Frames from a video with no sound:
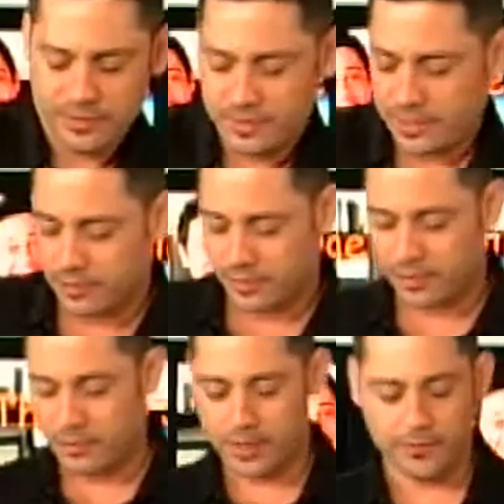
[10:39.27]
So that's looking
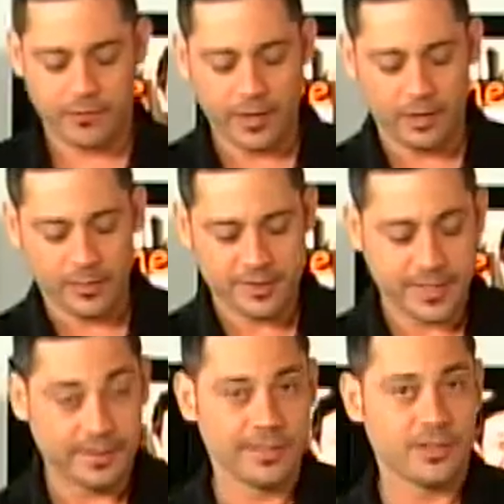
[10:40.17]
okay for now. I'm going to
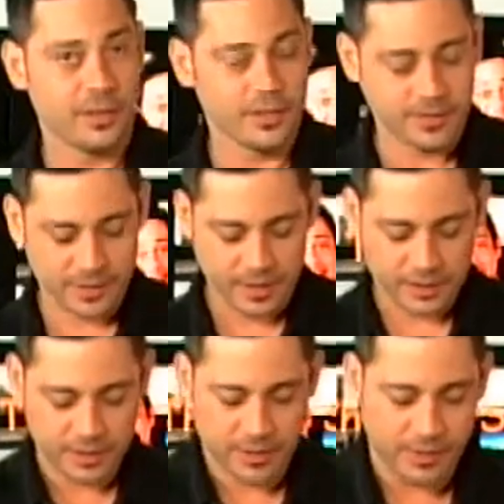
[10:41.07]
take these onions that I
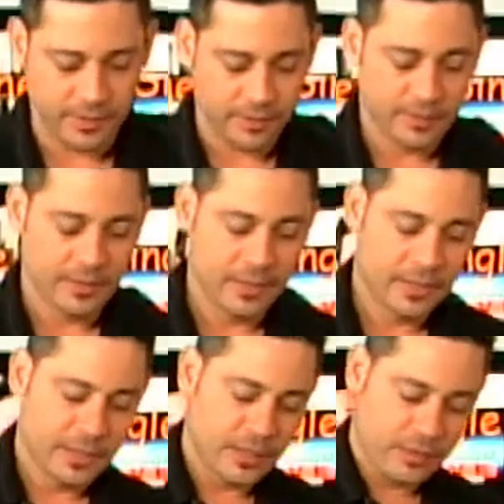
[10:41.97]
just cut,
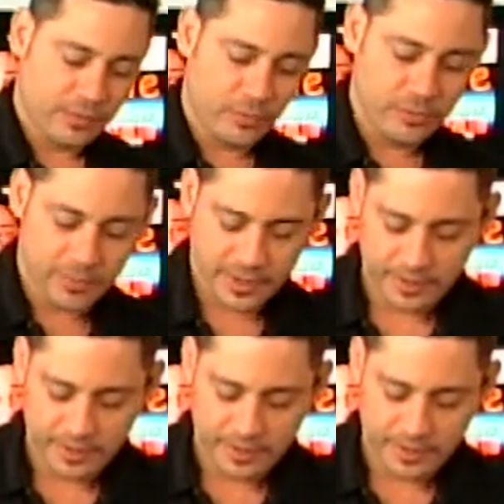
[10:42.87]
throw them in